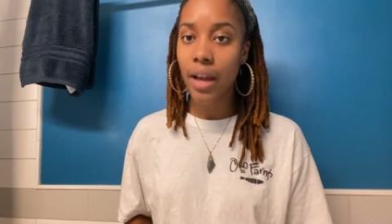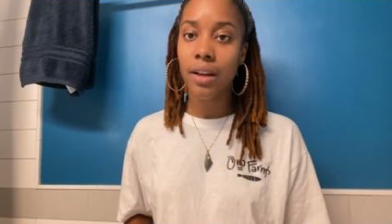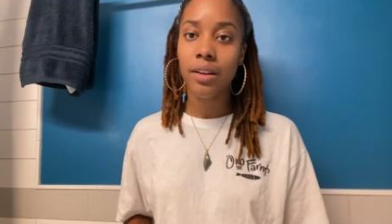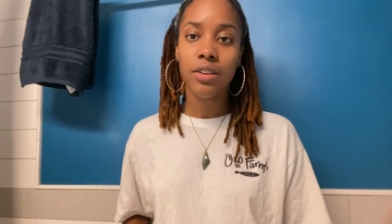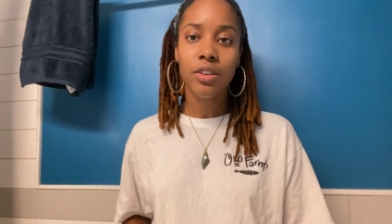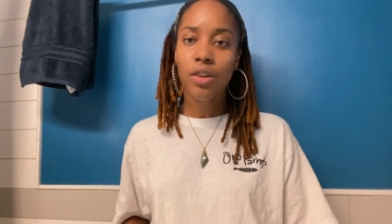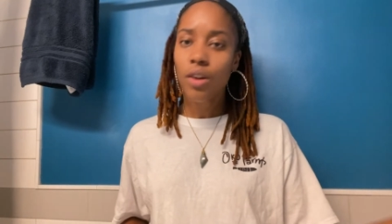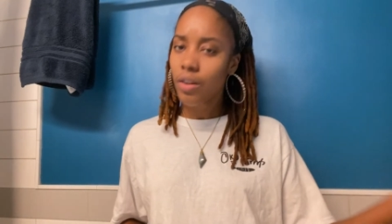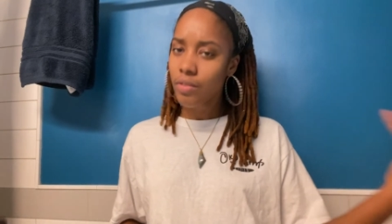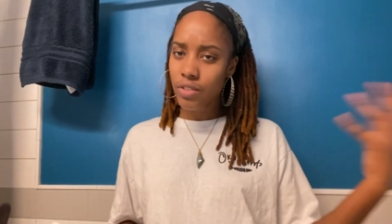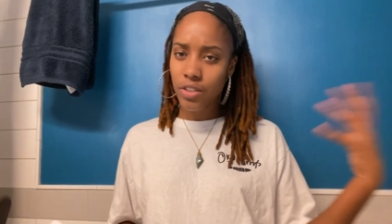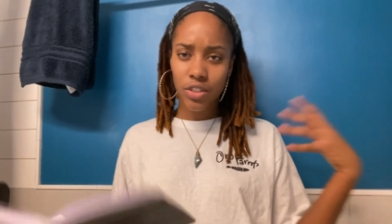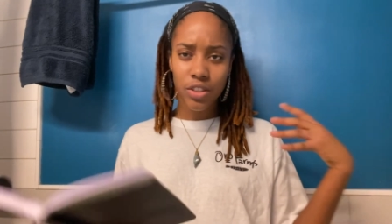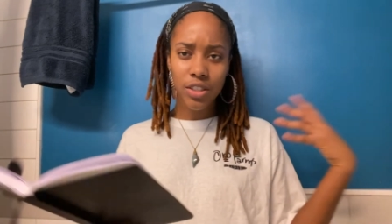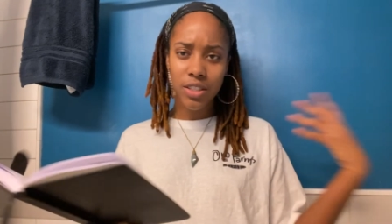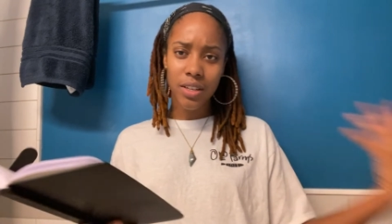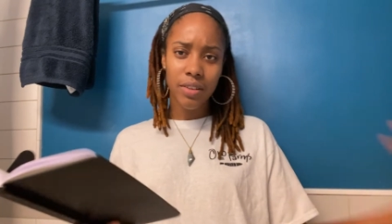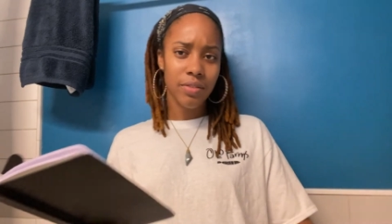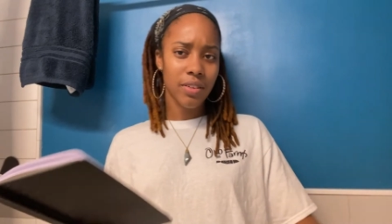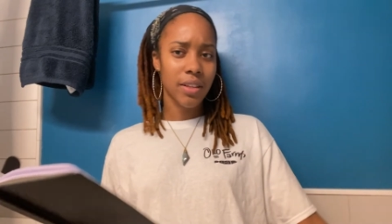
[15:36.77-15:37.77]
you don't have
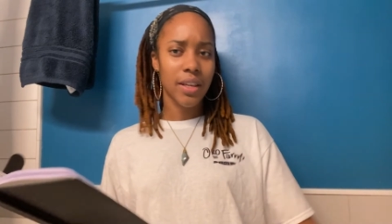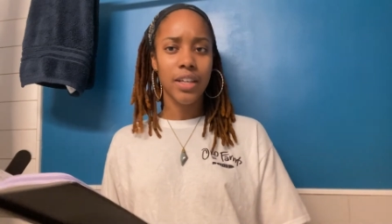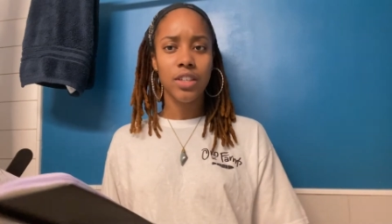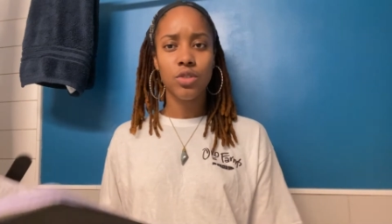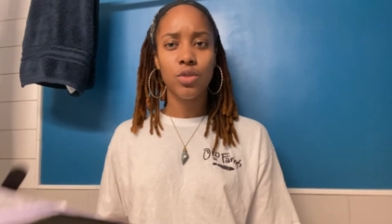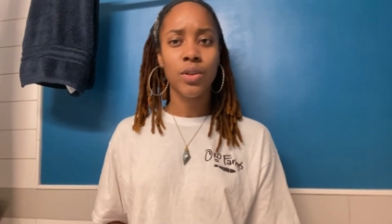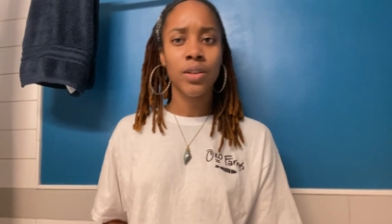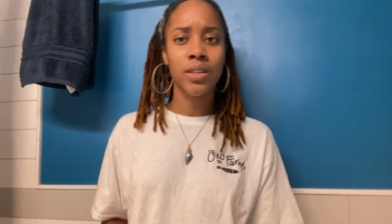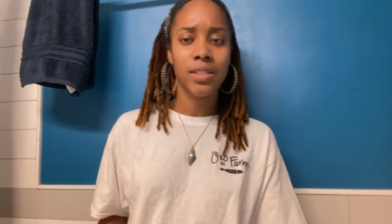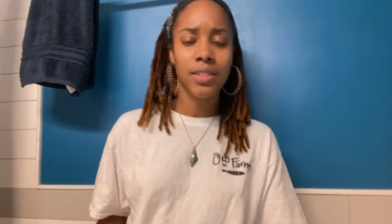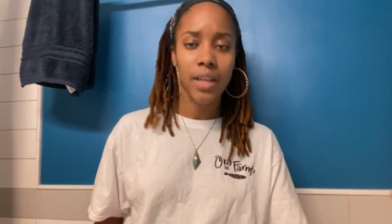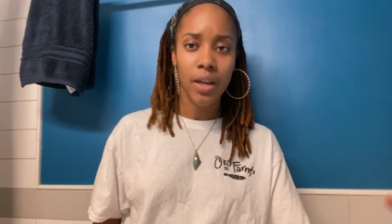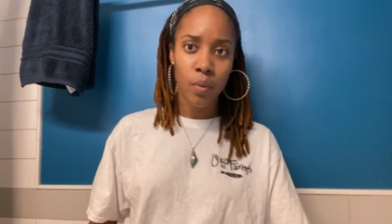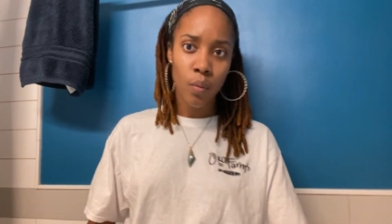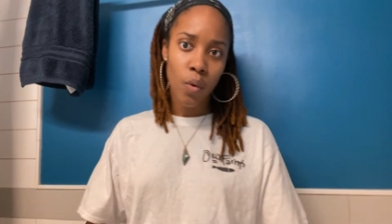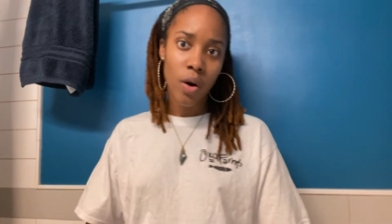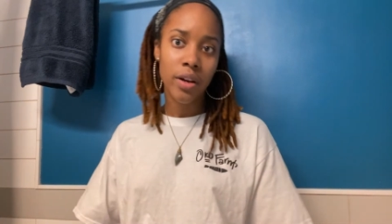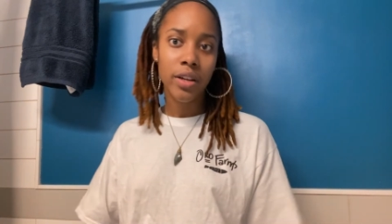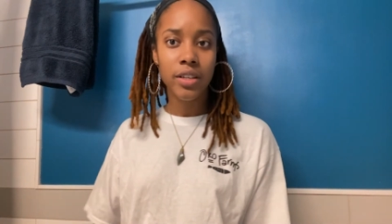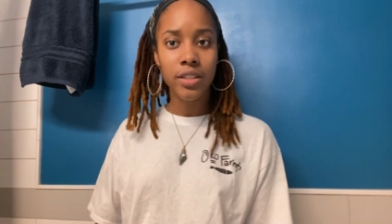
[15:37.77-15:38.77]
to like treat us like
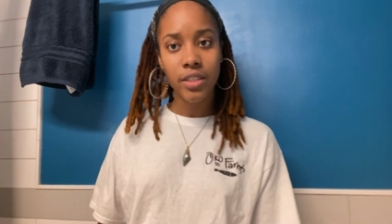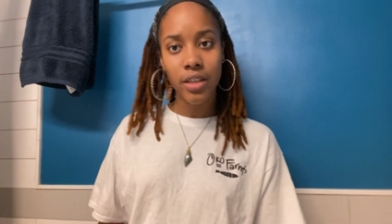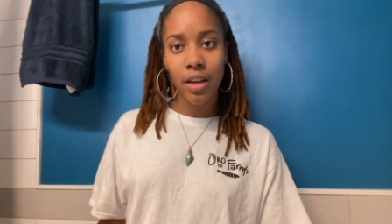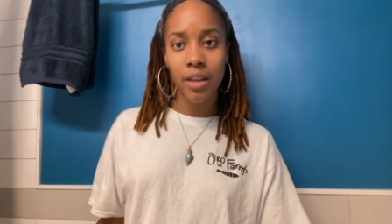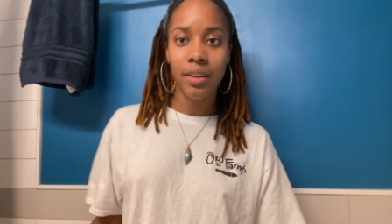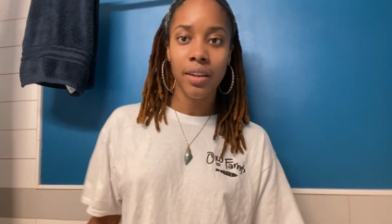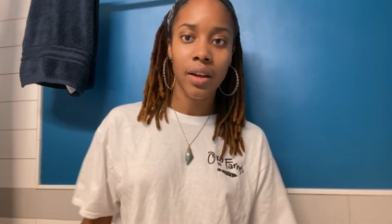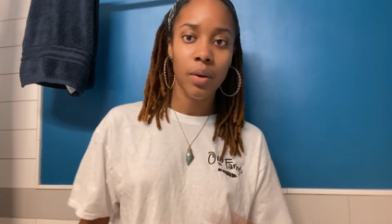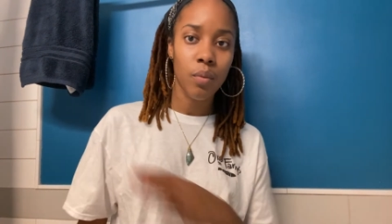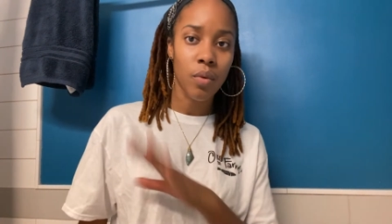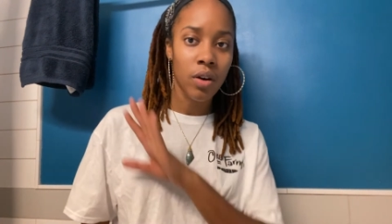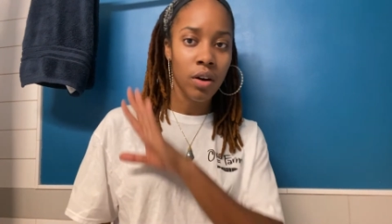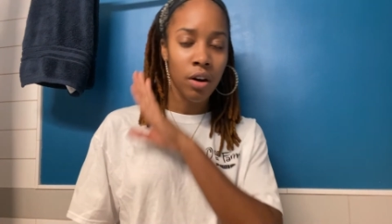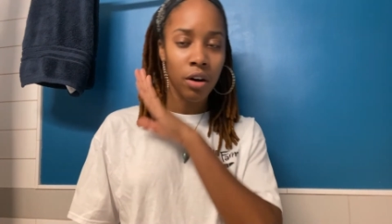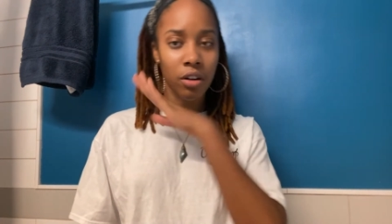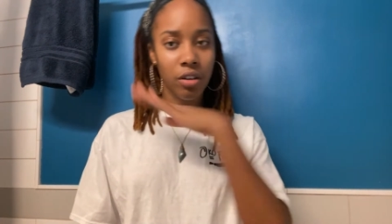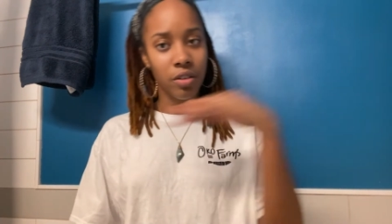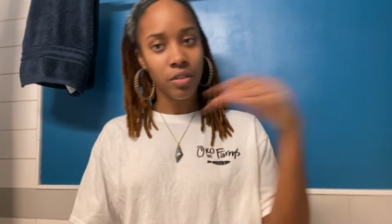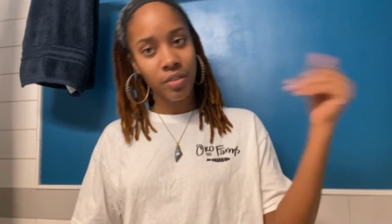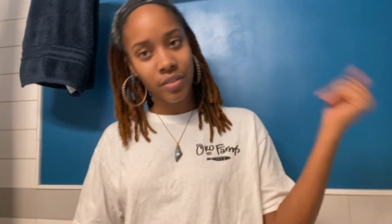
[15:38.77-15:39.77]
one and done, like one
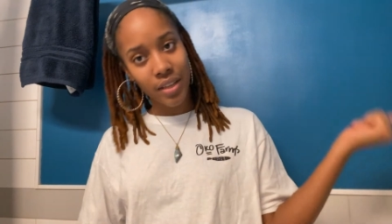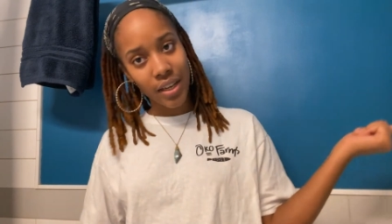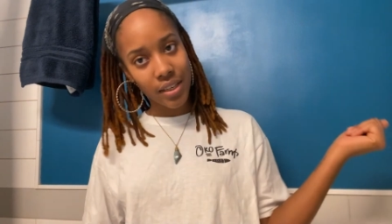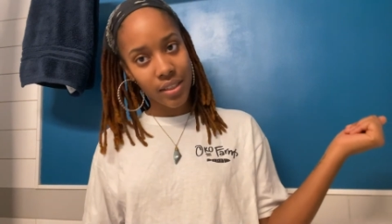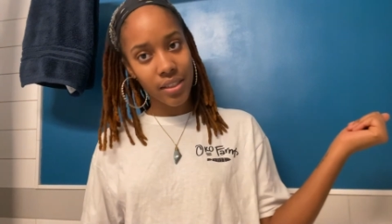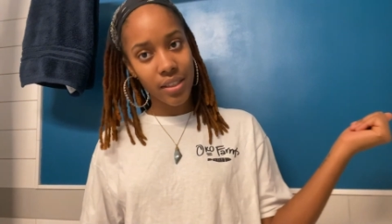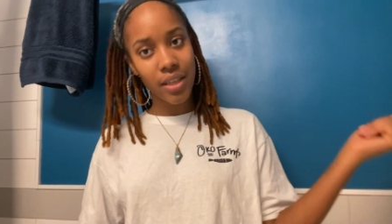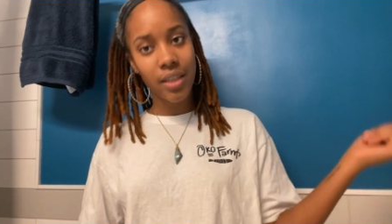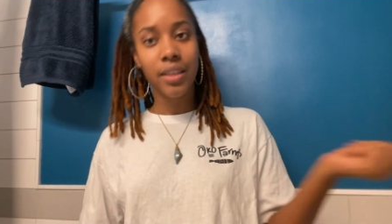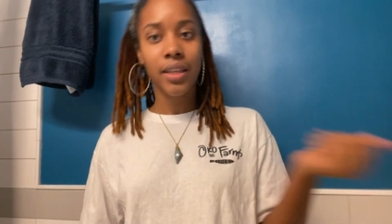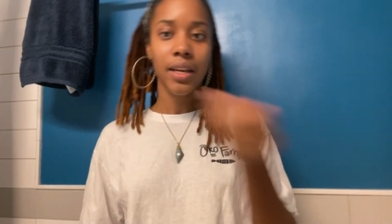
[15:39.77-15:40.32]
article and that's it.